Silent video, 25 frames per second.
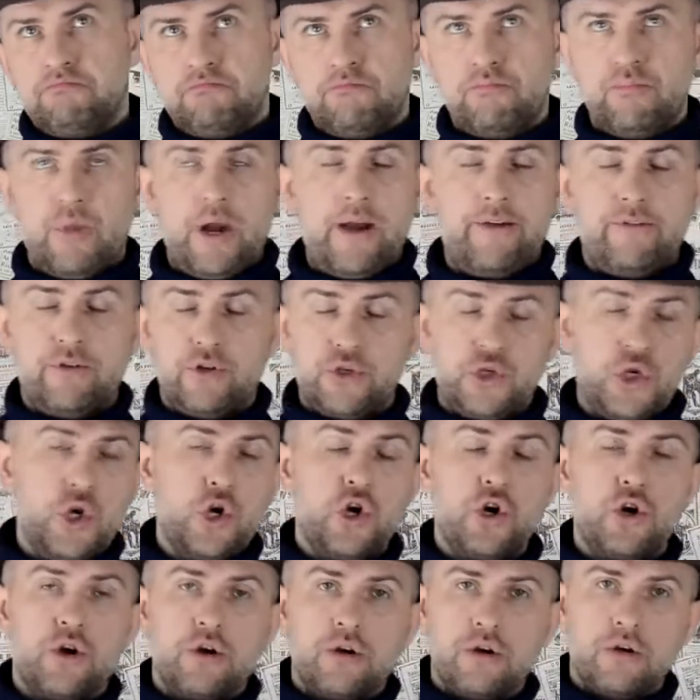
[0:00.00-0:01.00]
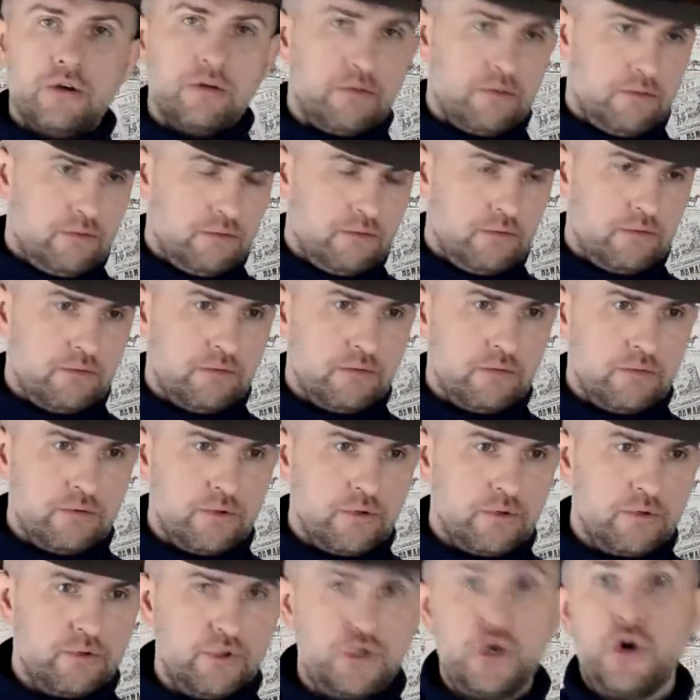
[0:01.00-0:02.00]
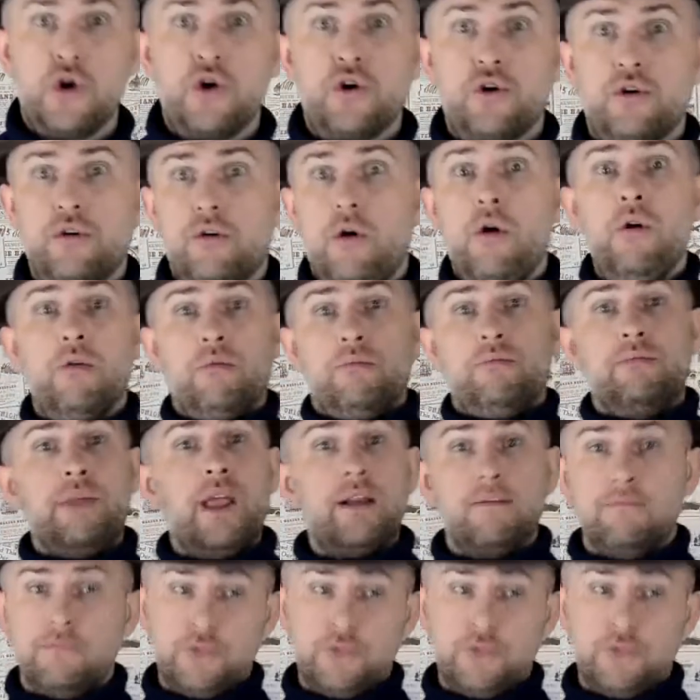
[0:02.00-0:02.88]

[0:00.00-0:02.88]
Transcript: whatever, jerk, oh yeah,